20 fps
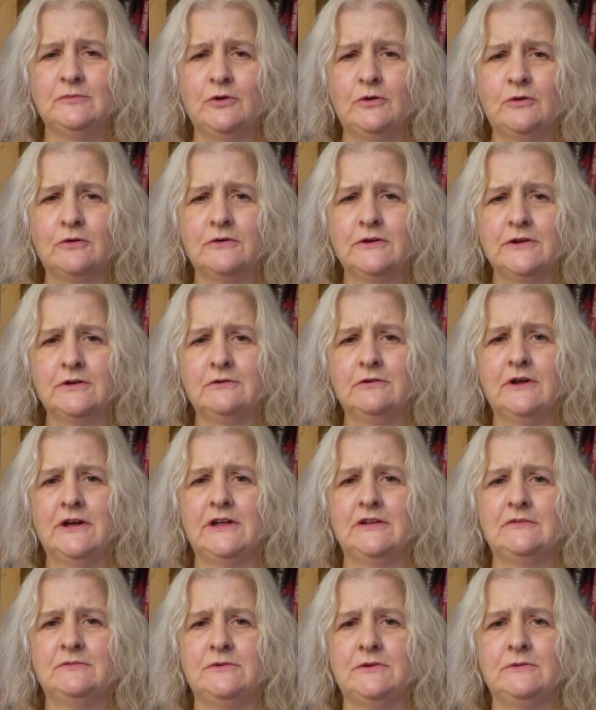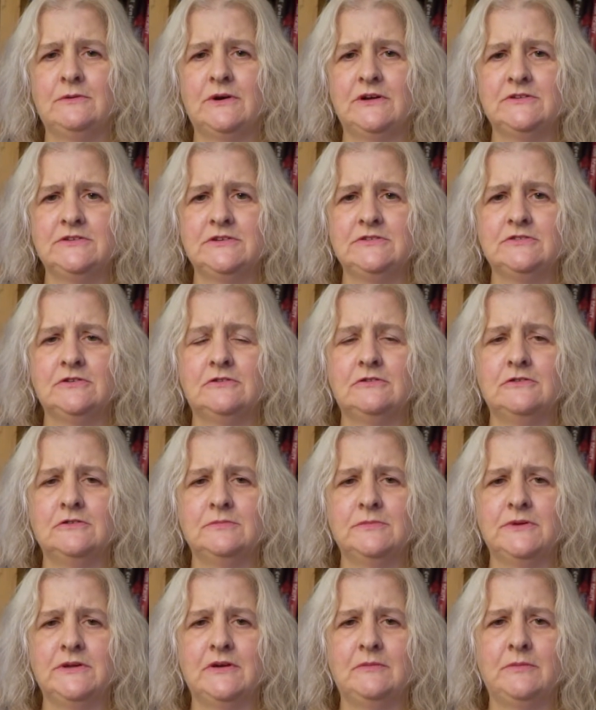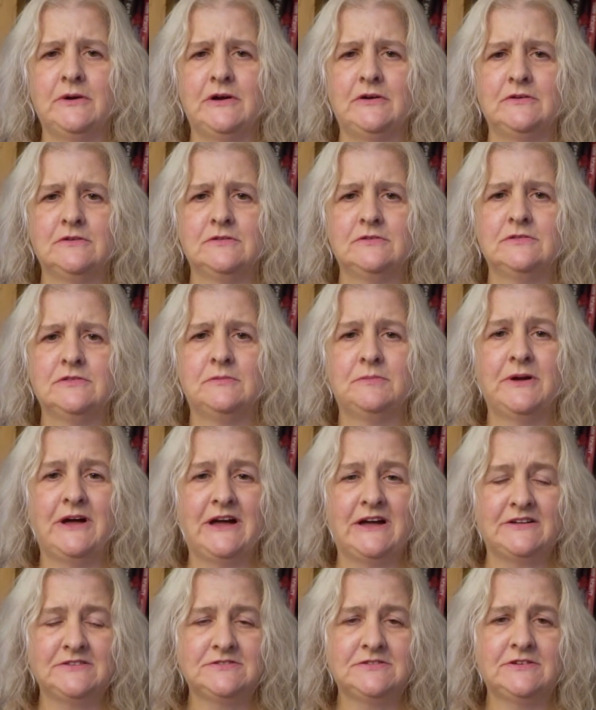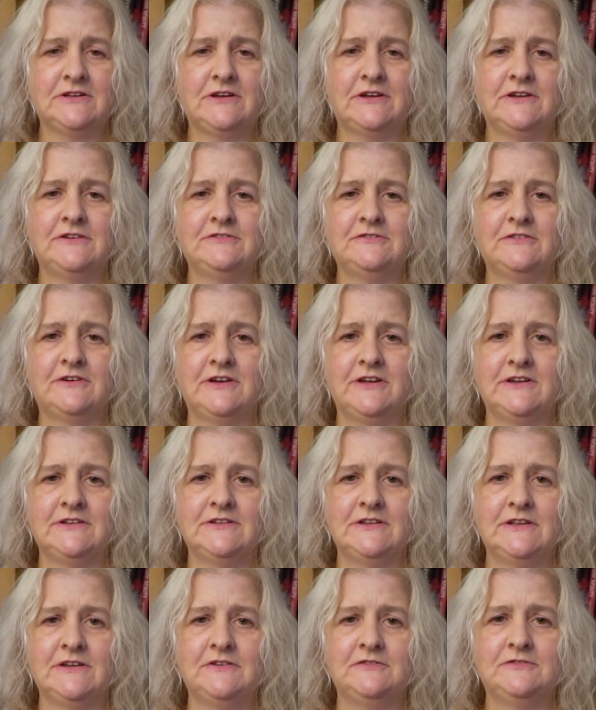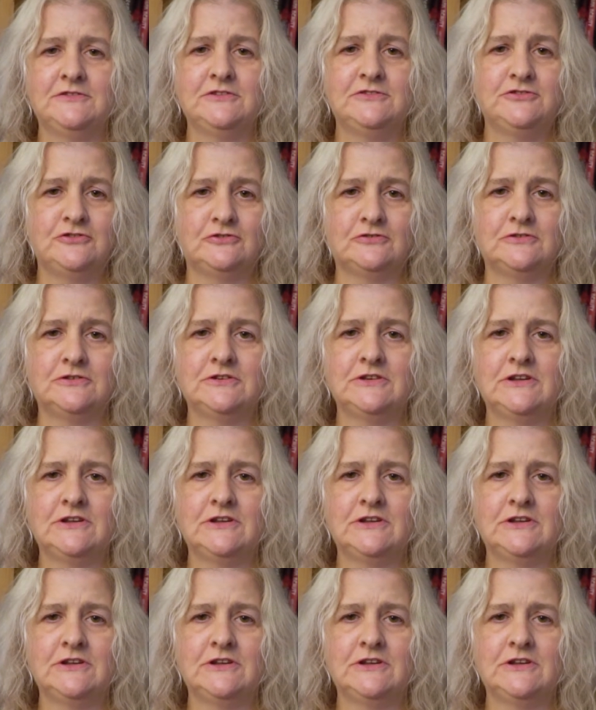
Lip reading: more incredible what he told me about the past life I had lived during the